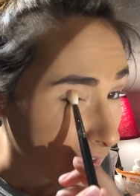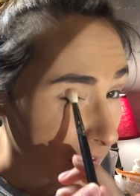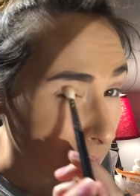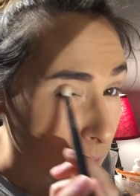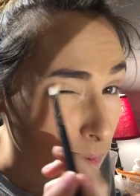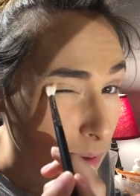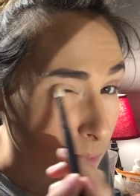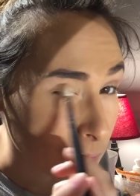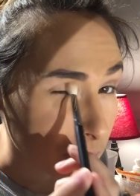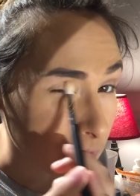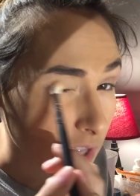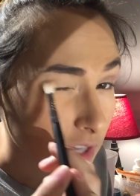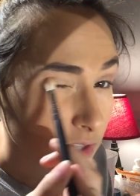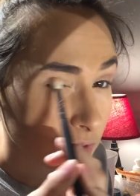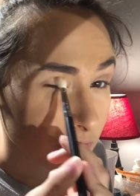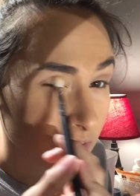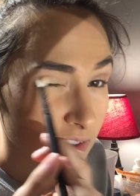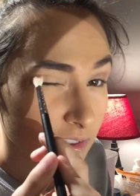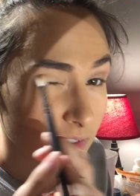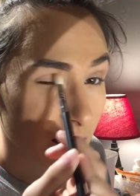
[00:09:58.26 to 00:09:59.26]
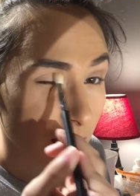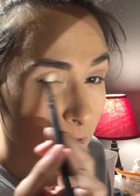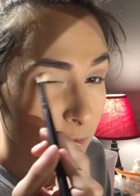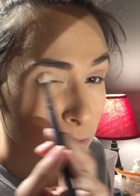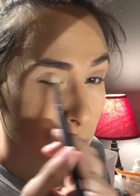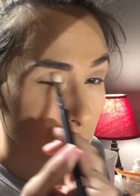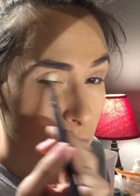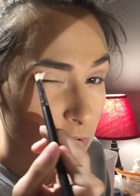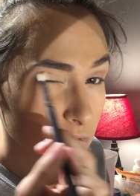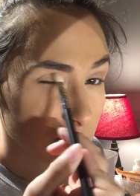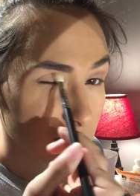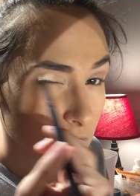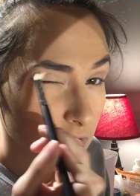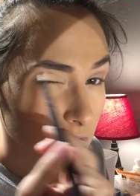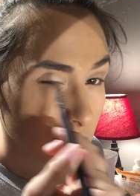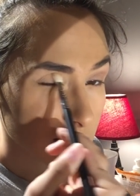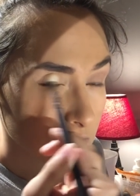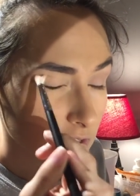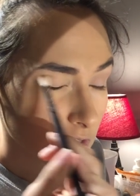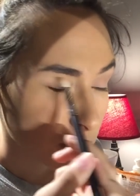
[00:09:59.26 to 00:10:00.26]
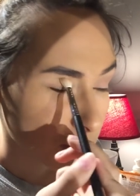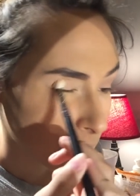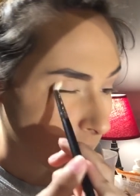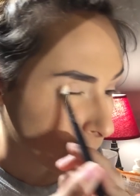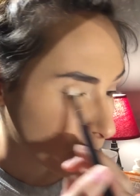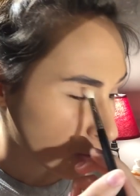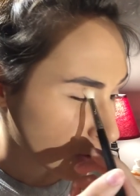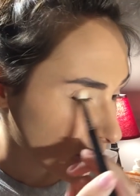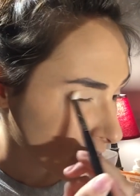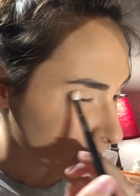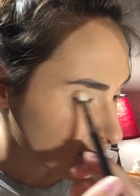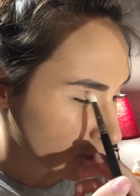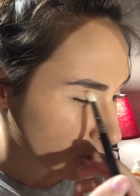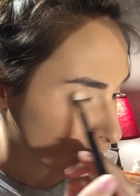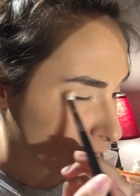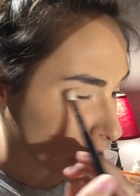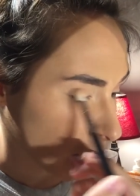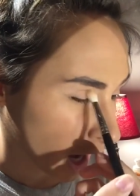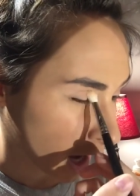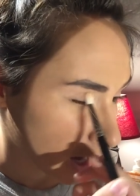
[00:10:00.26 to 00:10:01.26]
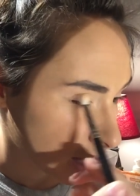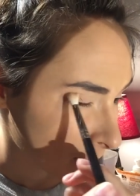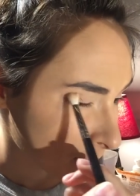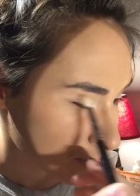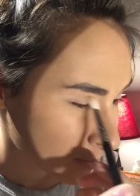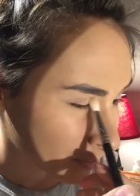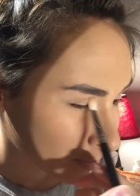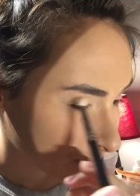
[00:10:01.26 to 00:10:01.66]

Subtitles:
and people that don't even have motion sickness. And I'm like, well, that's great.